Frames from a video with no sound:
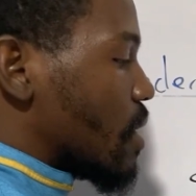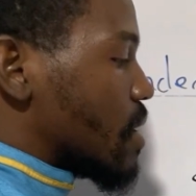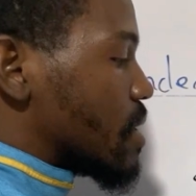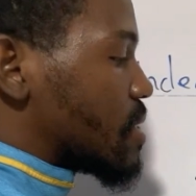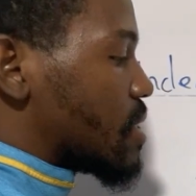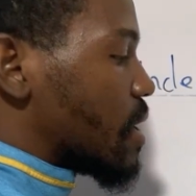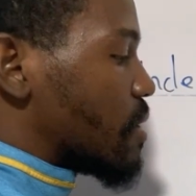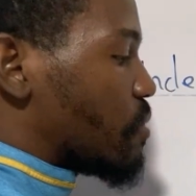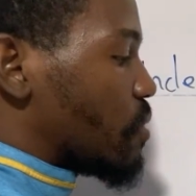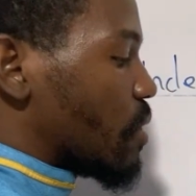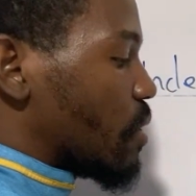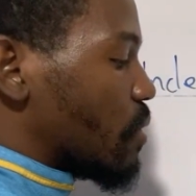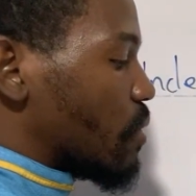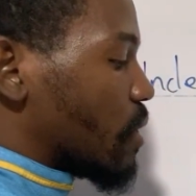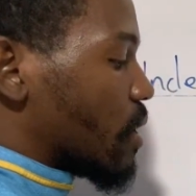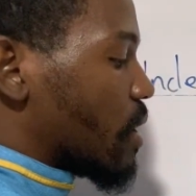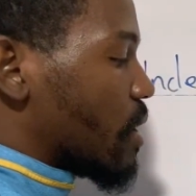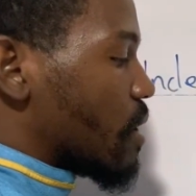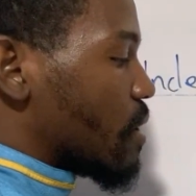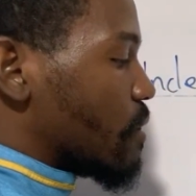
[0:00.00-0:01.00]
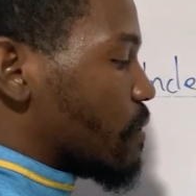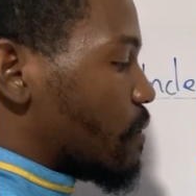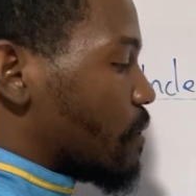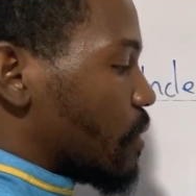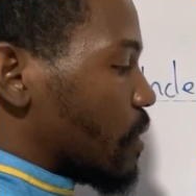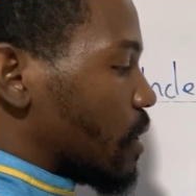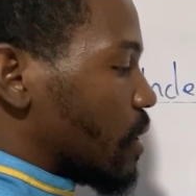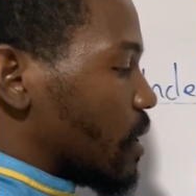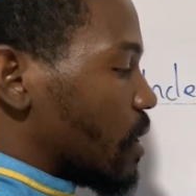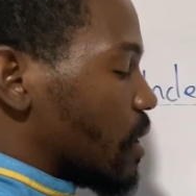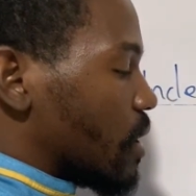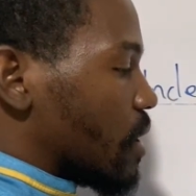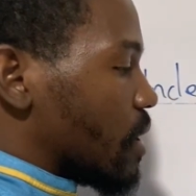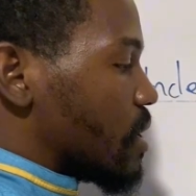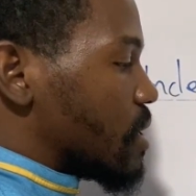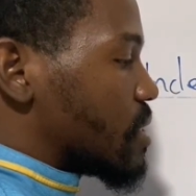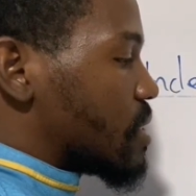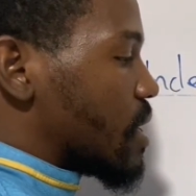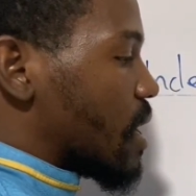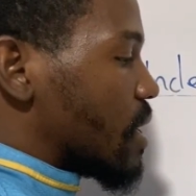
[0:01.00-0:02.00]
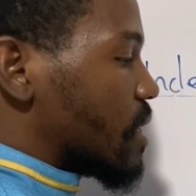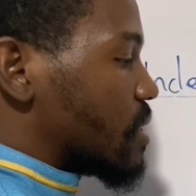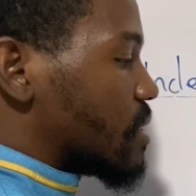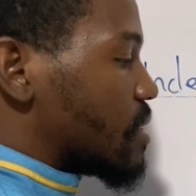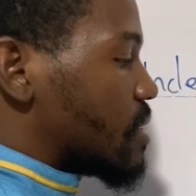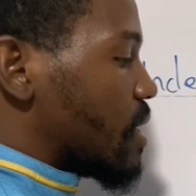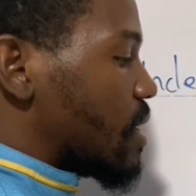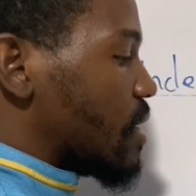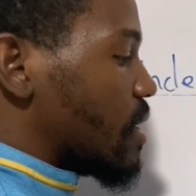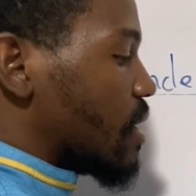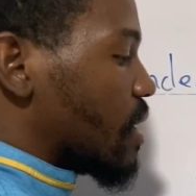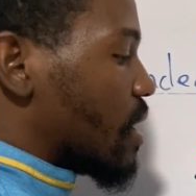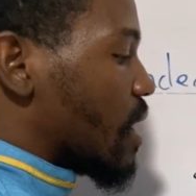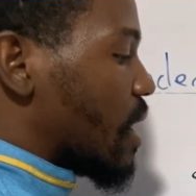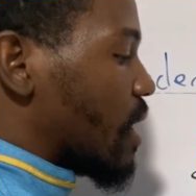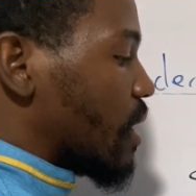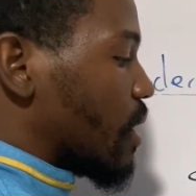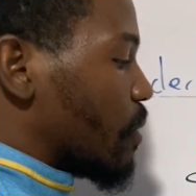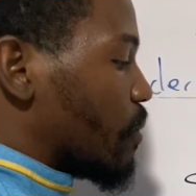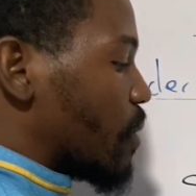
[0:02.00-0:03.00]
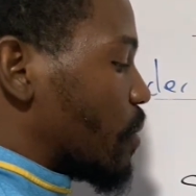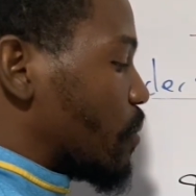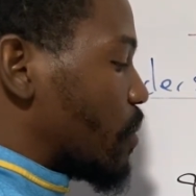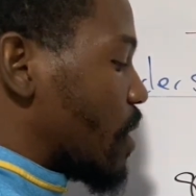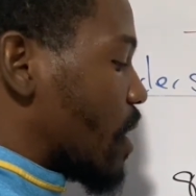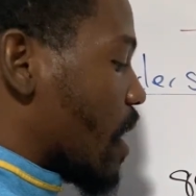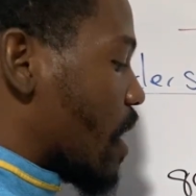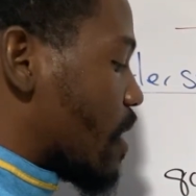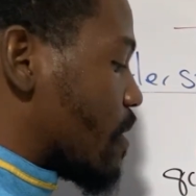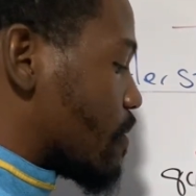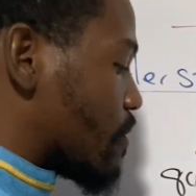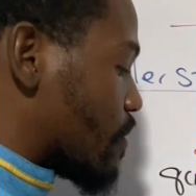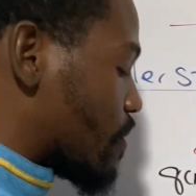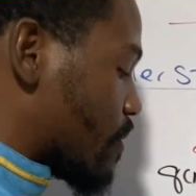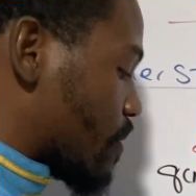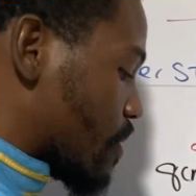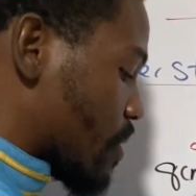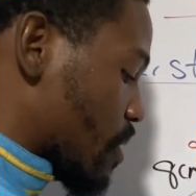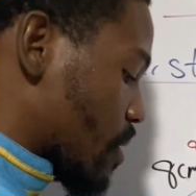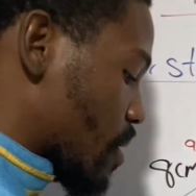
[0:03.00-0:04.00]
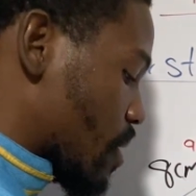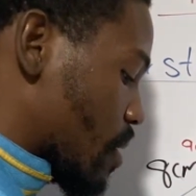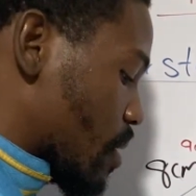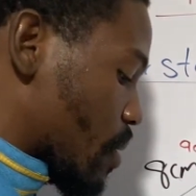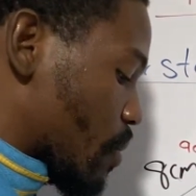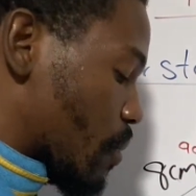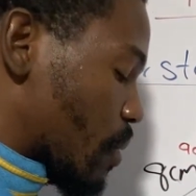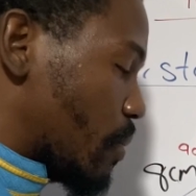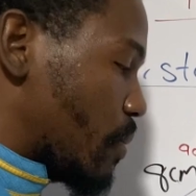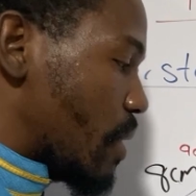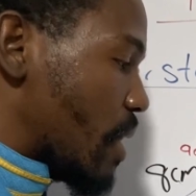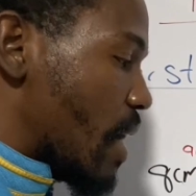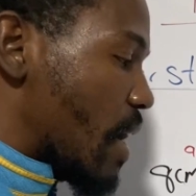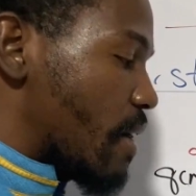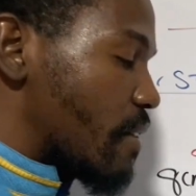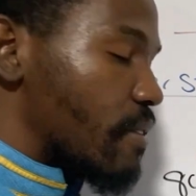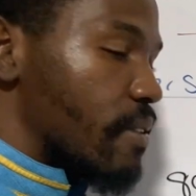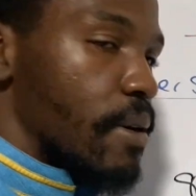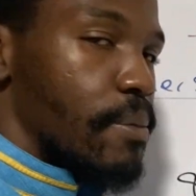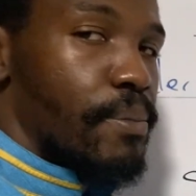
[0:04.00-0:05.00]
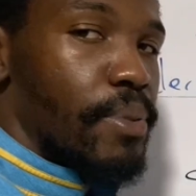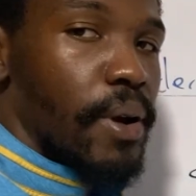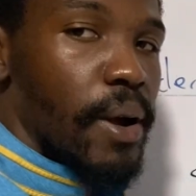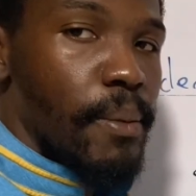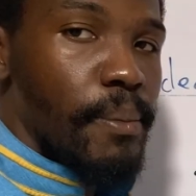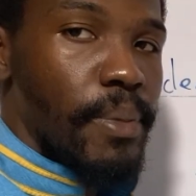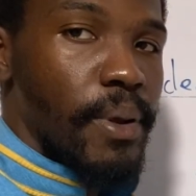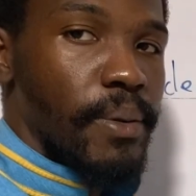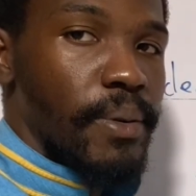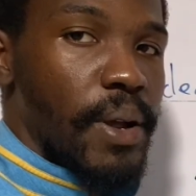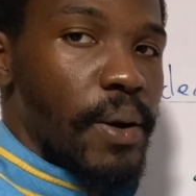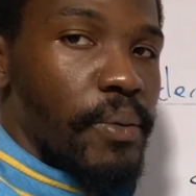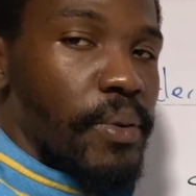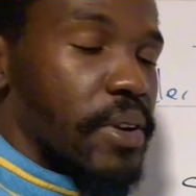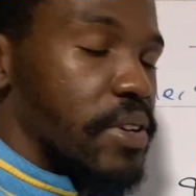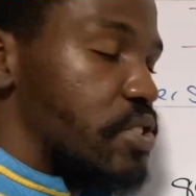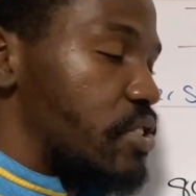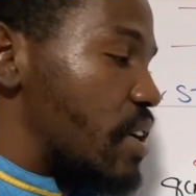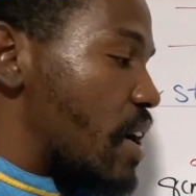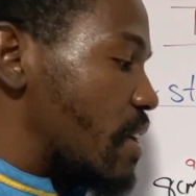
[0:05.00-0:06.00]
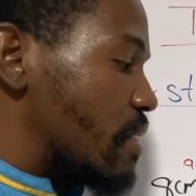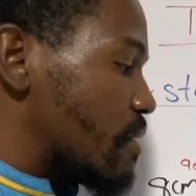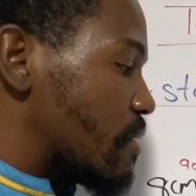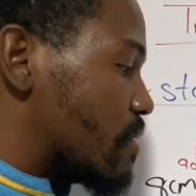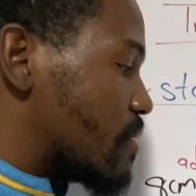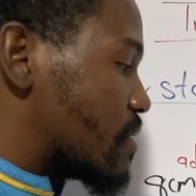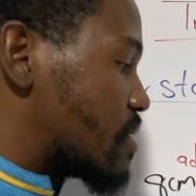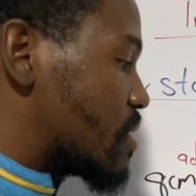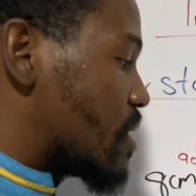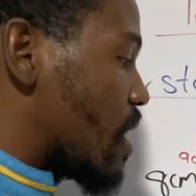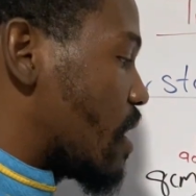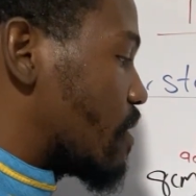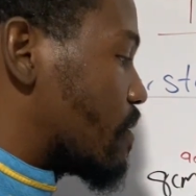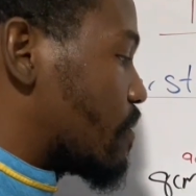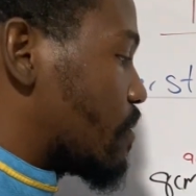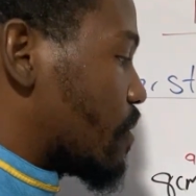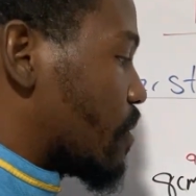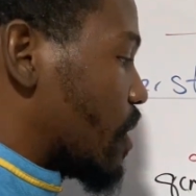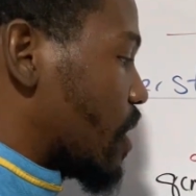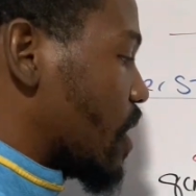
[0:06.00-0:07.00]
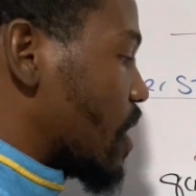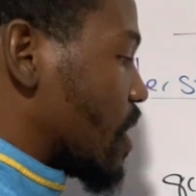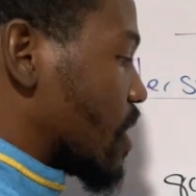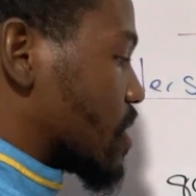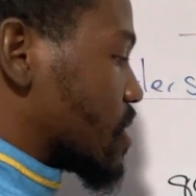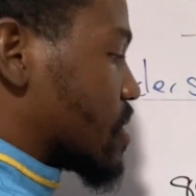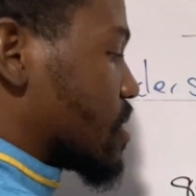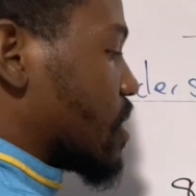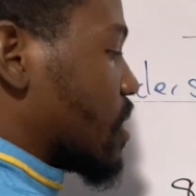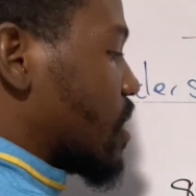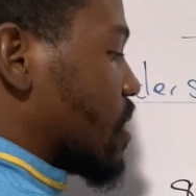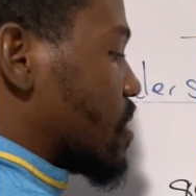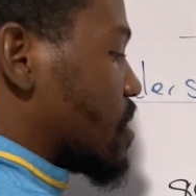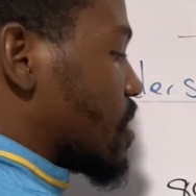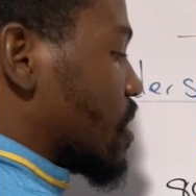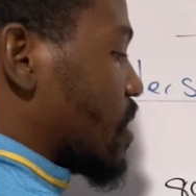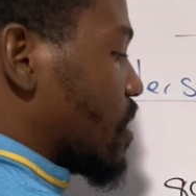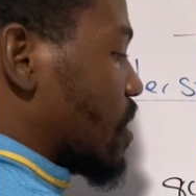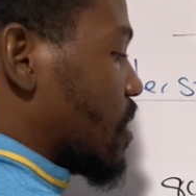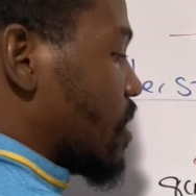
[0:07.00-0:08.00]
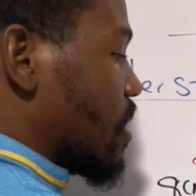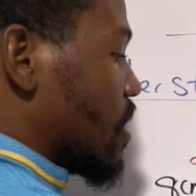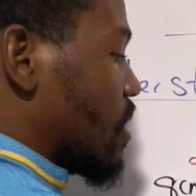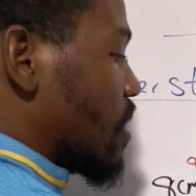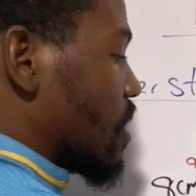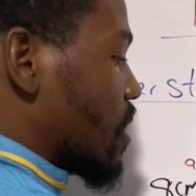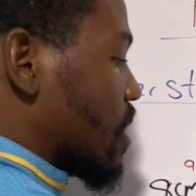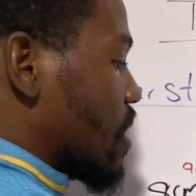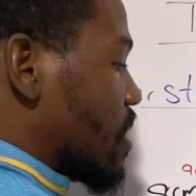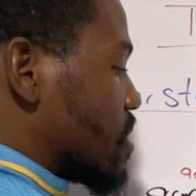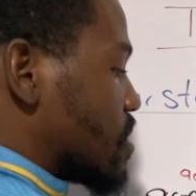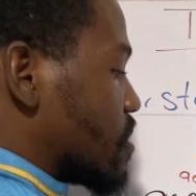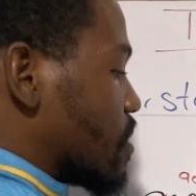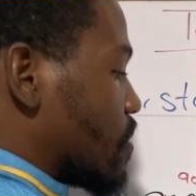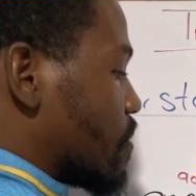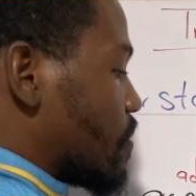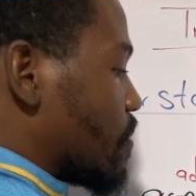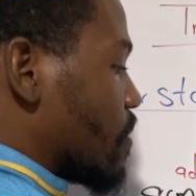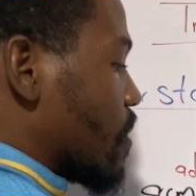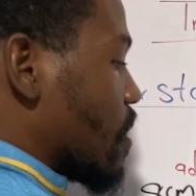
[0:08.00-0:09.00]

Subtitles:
So if we look carefully, is that technically when we have a problem that we're trying to solve for x in the case of